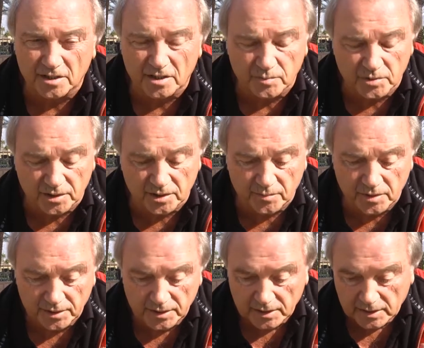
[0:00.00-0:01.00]
Cup team.
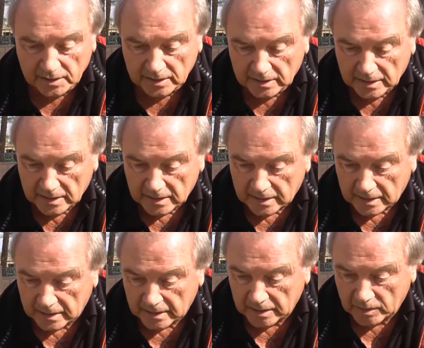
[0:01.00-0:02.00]

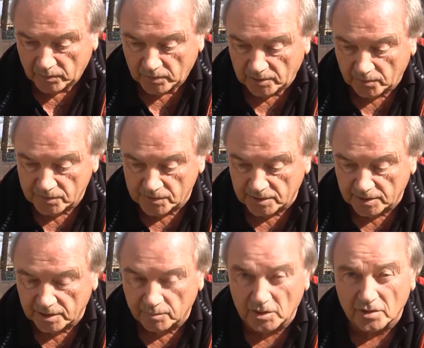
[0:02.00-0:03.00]
That was
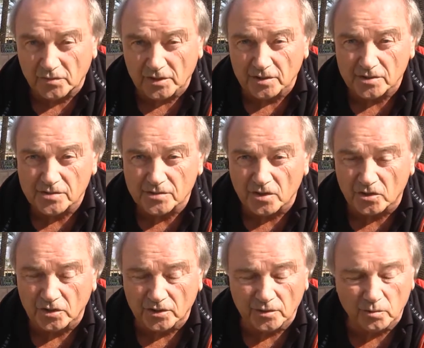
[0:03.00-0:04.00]
in Muirfield,
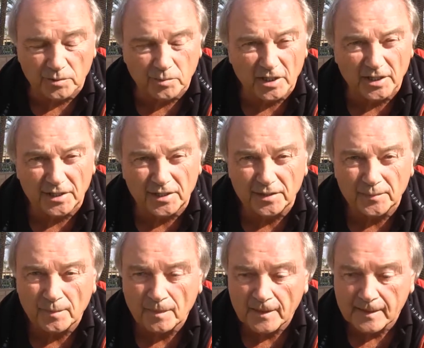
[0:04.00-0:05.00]
Scotland, we played.
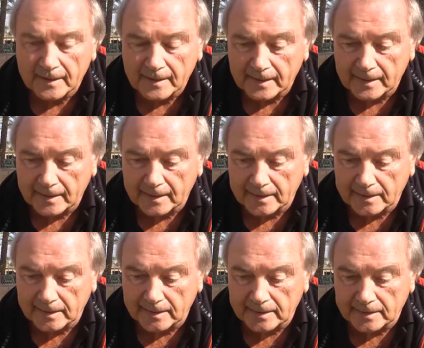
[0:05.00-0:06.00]

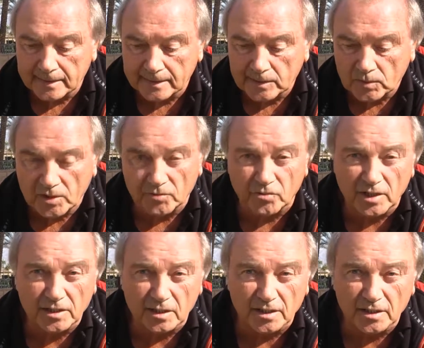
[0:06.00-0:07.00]
And quite
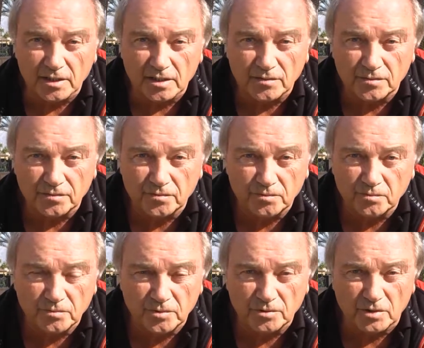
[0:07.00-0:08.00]
frankly, if
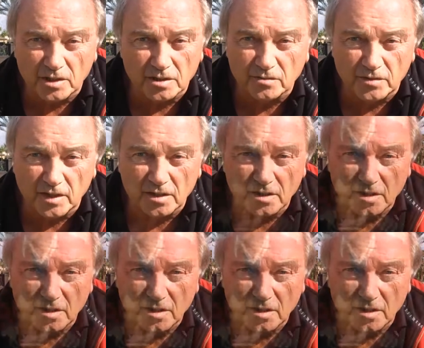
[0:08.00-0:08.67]
you hadn't have had